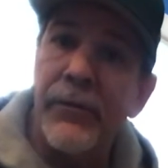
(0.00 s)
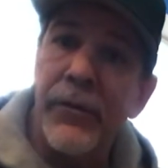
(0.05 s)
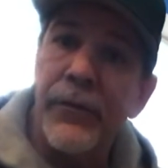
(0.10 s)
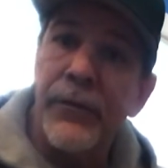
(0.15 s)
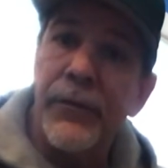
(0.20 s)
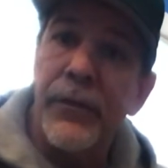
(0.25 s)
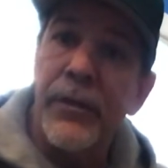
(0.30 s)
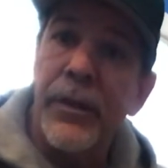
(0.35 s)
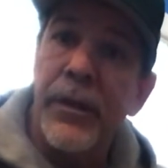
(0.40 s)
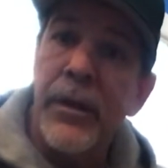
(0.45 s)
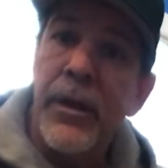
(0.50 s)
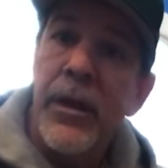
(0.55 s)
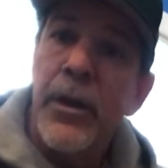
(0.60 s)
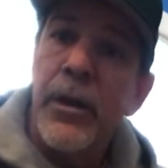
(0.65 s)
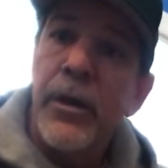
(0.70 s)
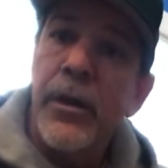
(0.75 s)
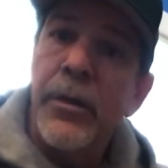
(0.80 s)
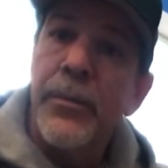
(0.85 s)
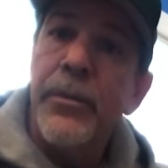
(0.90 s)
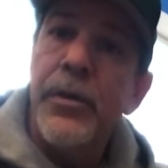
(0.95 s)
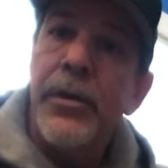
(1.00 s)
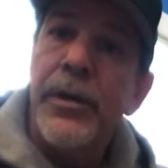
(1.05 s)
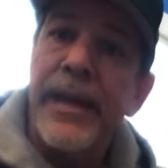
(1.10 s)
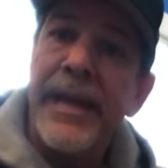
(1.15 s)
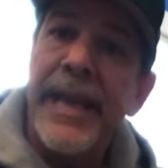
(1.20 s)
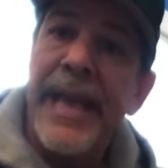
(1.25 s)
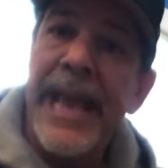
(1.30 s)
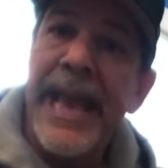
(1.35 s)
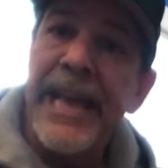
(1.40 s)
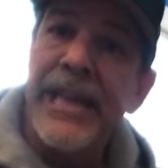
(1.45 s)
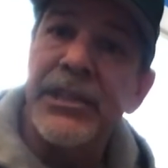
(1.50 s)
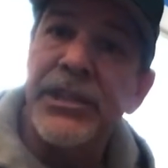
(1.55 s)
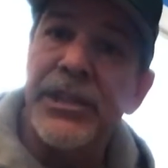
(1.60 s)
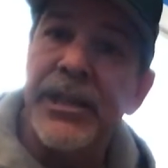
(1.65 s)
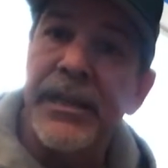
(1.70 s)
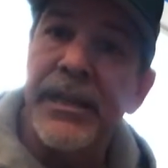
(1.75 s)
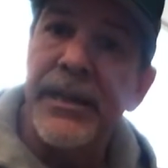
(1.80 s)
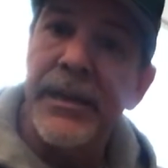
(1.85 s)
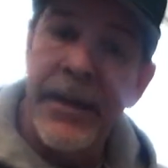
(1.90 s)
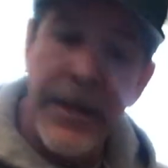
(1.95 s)
for the
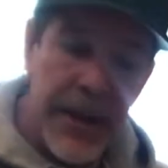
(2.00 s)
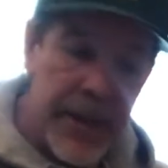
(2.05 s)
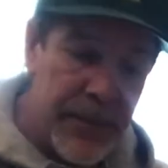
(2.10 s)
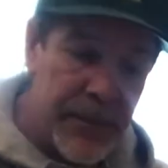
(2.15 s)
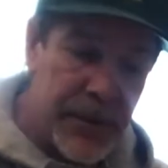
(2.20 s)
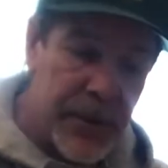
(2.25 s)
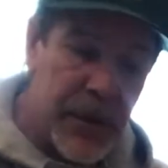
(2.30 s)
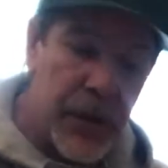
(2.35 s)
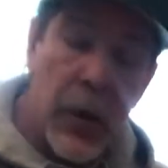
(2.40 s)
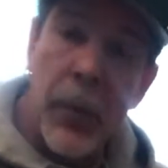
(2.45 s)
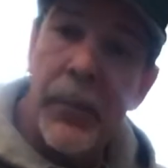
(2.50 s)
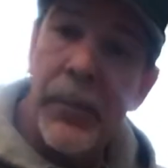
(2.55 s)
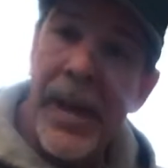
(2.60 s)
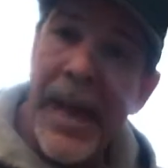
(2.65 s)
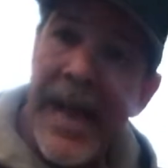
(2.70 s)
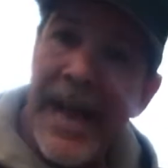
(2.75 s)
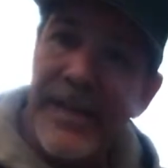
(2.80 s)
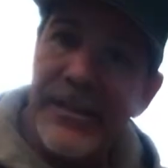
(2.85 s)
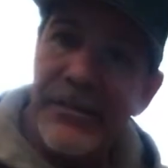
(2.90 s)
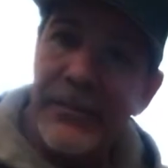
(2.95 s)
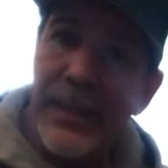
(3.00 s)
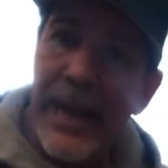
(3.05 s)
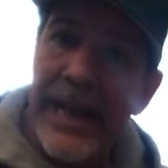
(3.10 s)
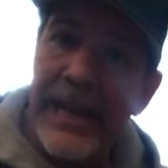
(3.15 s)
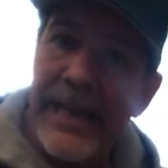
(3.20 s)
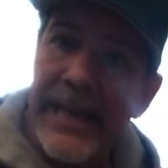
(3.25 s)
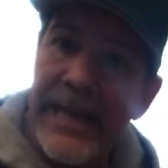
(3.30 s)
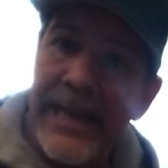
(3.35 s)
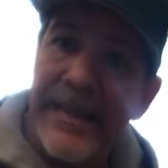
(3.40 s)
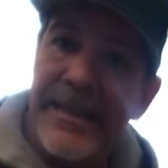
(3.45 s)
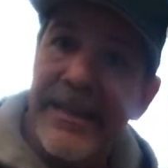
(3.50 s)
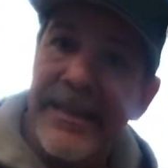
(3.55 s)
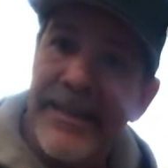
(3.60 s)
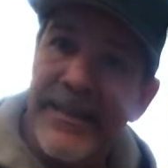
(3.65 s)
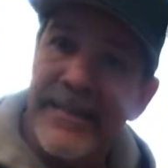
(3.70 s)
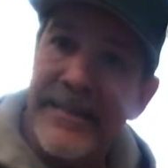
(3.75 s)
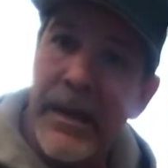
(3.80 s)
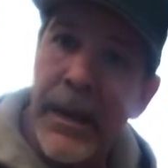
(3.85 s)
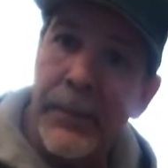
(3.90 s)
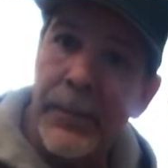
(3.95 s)
communication to go past my knee to
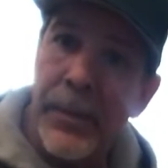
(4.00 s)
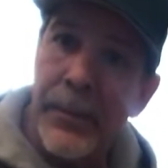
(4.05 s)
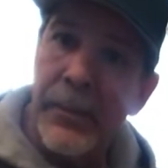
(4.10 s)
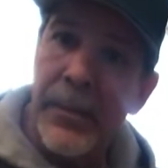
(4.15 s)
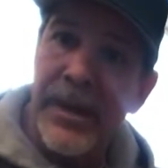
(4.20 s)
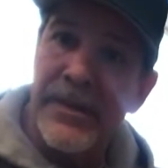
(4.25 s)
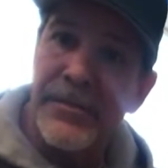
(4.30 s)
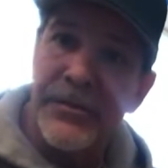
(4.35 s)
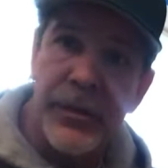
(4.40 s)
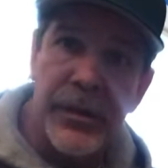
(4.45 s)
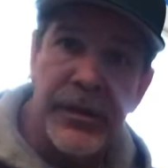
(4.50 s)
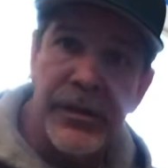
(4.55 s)
this upper muscle.